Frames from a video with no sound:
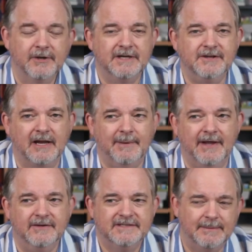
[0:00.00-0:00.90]
we're going to talk
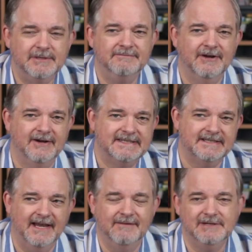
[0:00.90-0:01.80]
about some of the variants
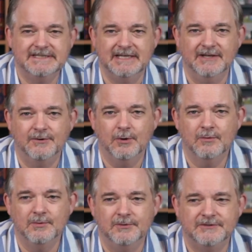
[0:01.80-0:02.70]
that I have listed in the
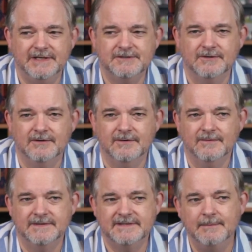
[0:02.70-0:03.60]
core rules.
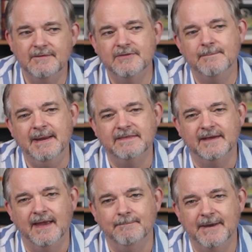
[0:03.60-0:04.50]
Some of them make the
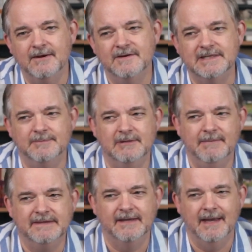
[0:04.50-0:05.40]
game better, some of them
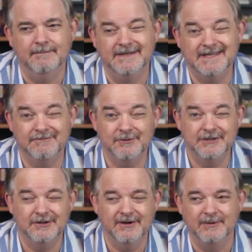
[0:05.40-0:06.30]
make the game
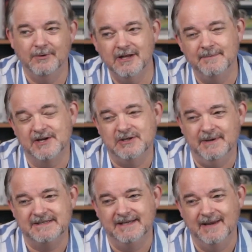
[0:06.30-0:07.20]
differenter, and one of them actually
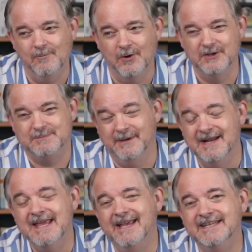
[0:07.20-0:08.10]
makes the game worse, but
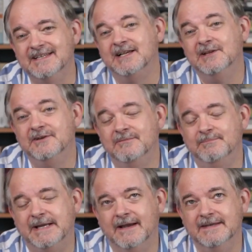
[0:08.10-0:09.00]
it's included
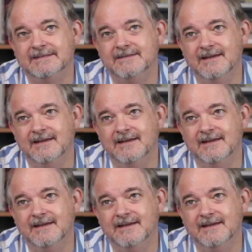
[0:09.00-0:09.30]
because